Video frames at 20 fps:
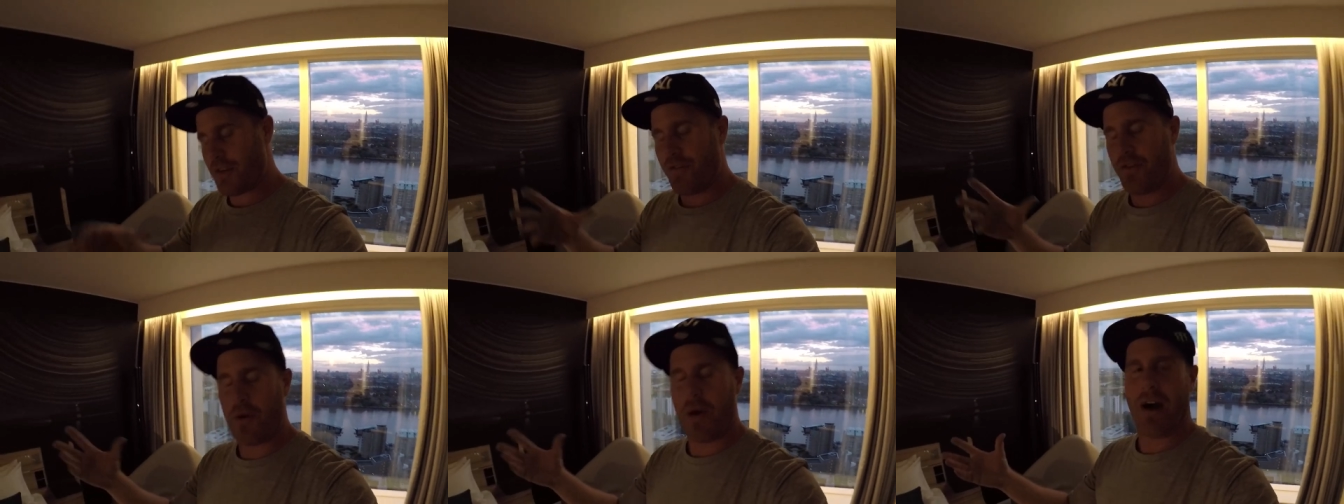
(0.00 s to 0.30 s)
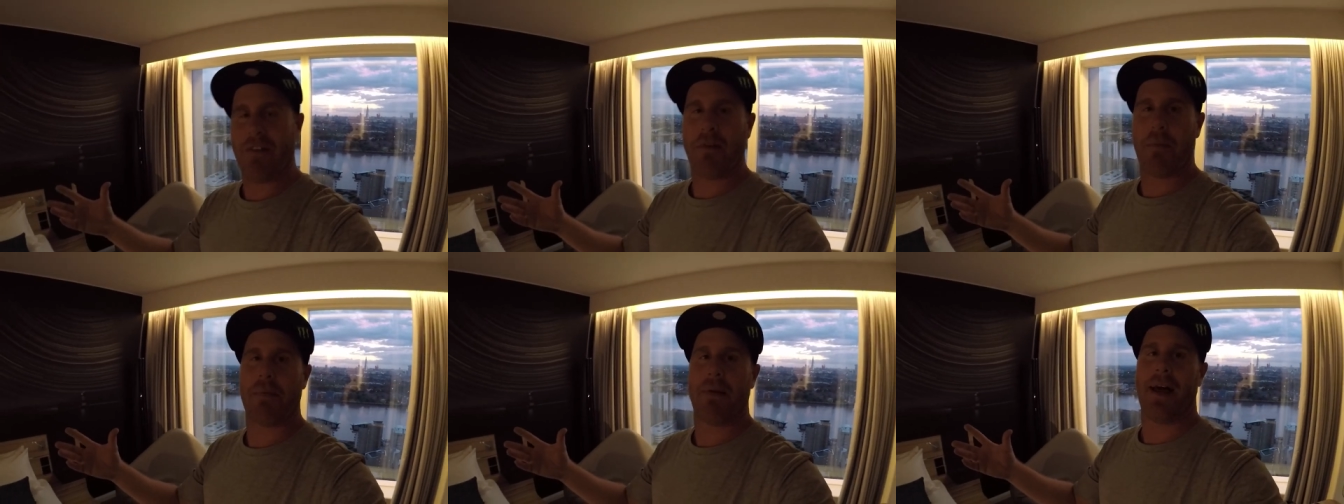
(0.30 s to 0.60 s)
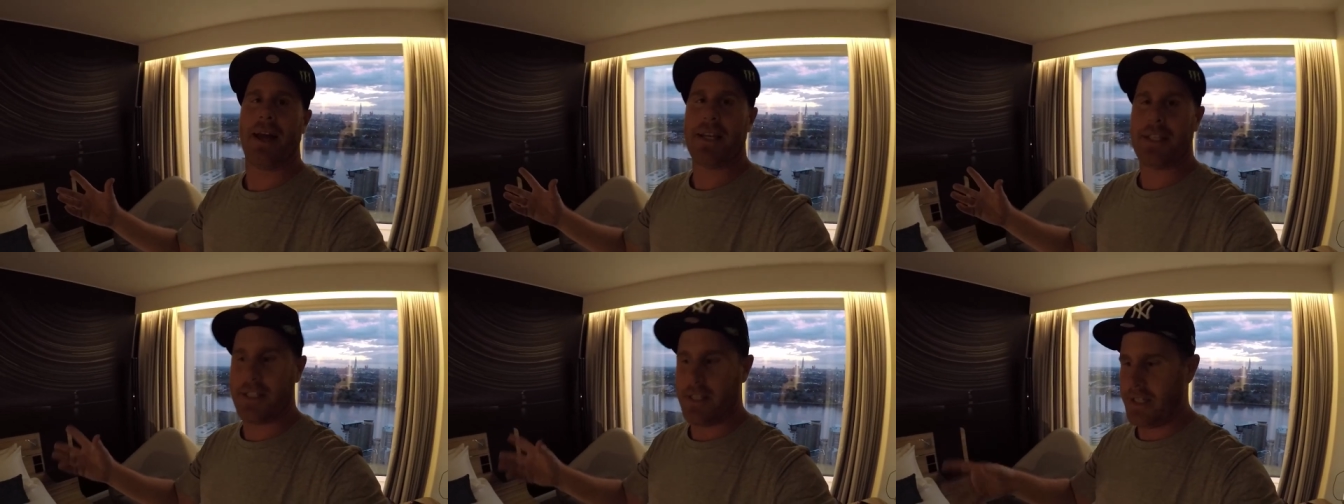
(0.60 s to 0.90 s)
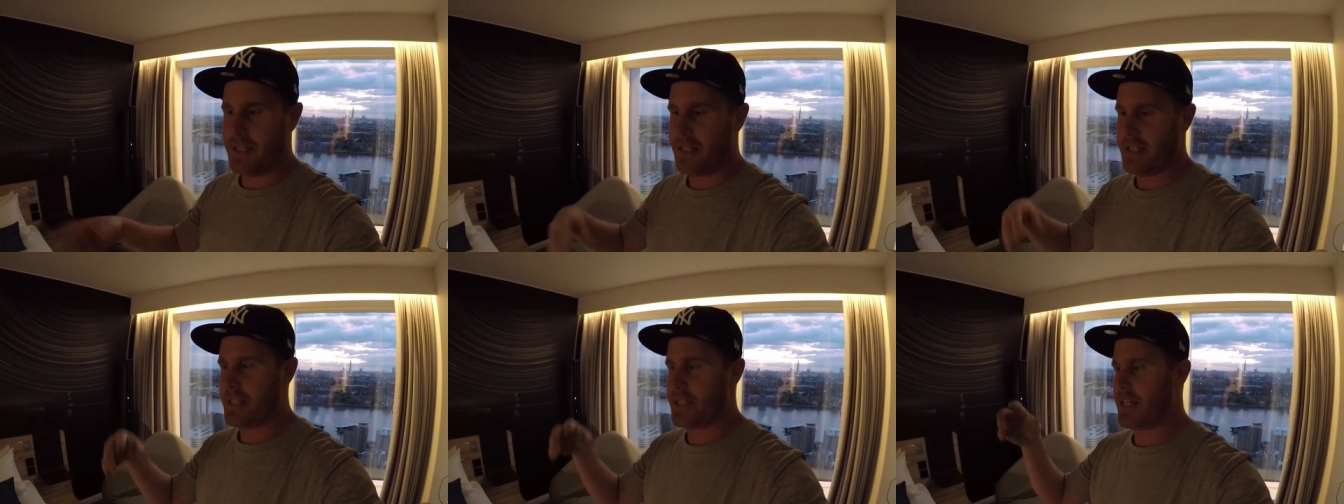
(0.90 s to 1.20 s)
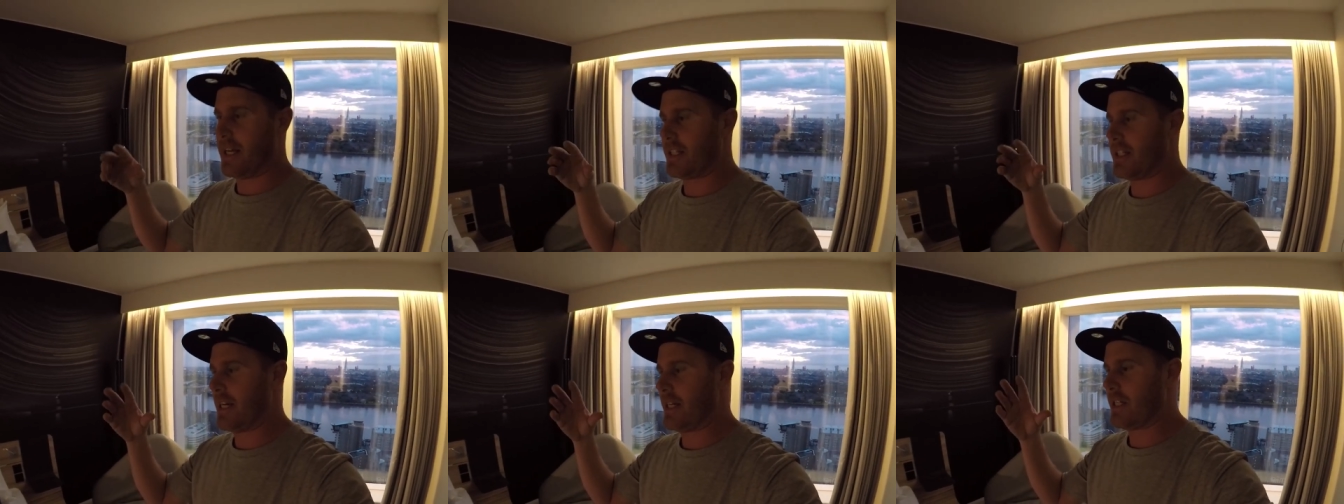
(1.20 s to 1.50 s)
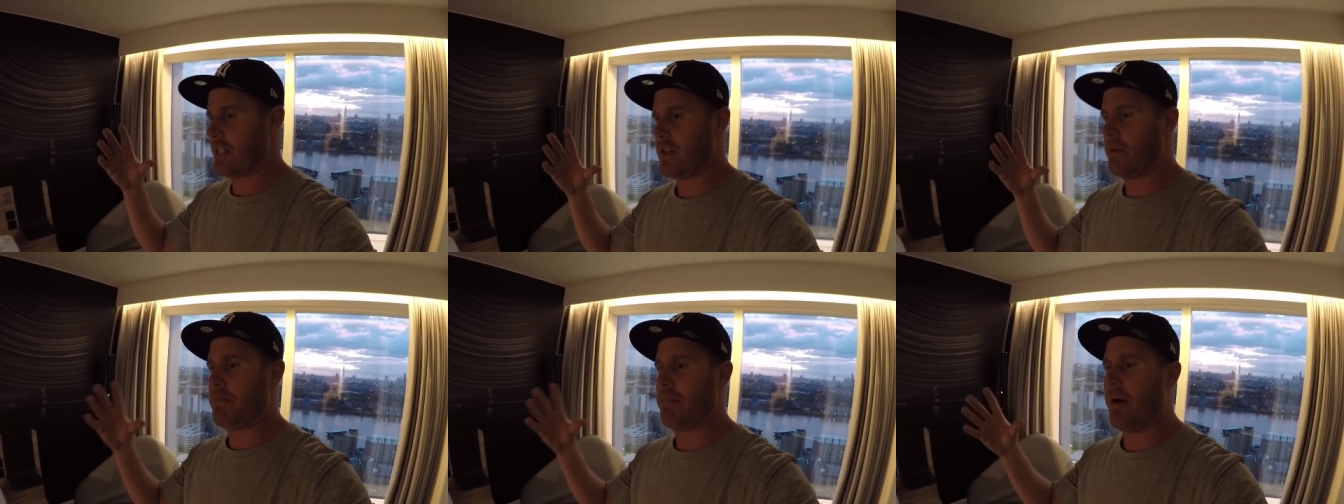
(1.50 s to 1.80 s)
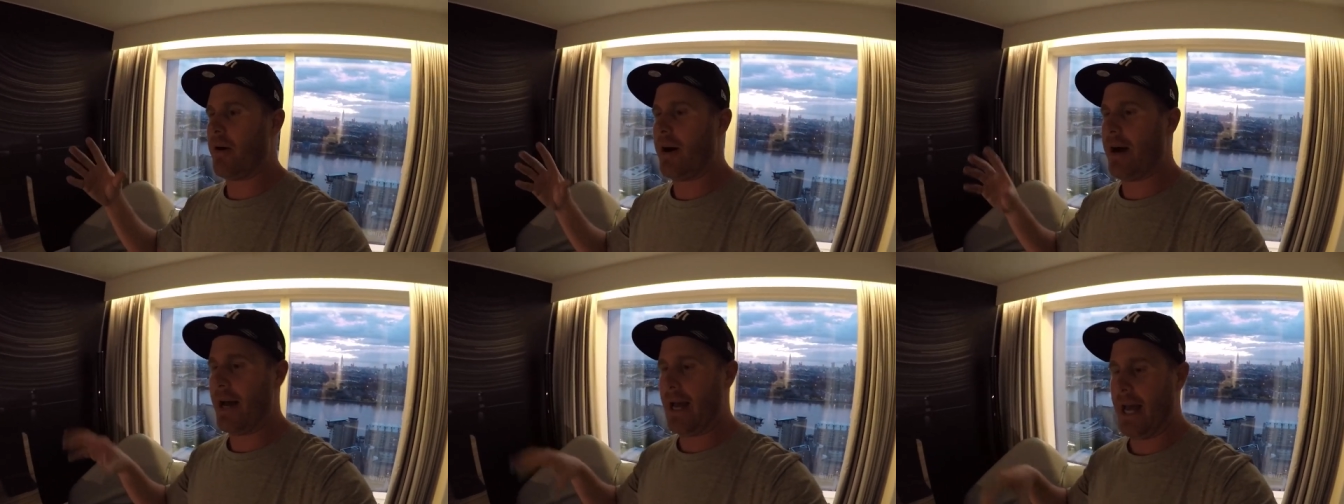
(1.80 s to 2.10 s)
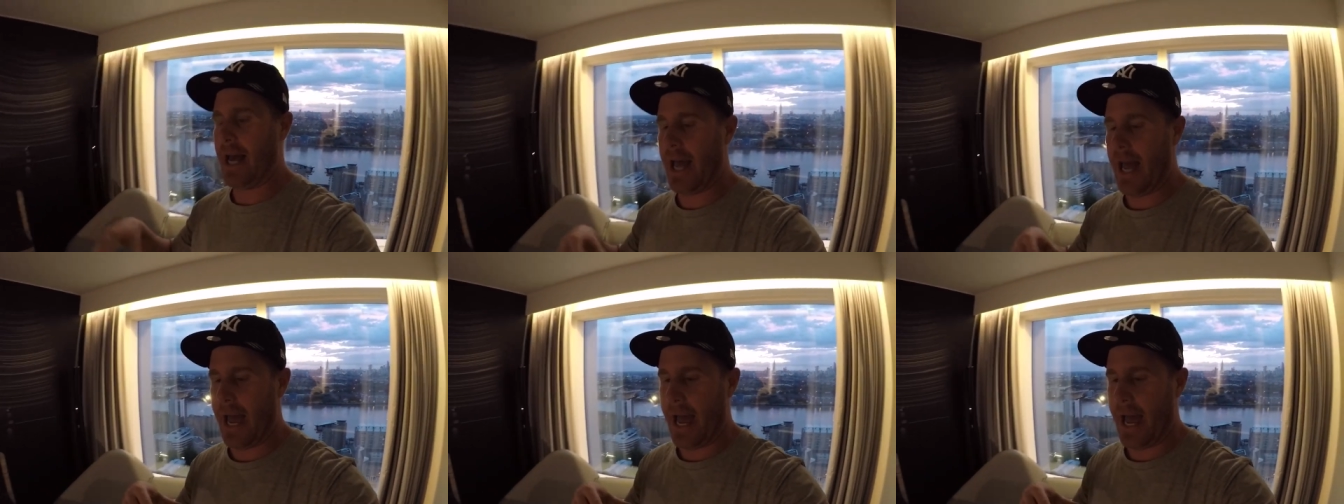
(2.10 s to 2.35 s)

a few other places such as Dubai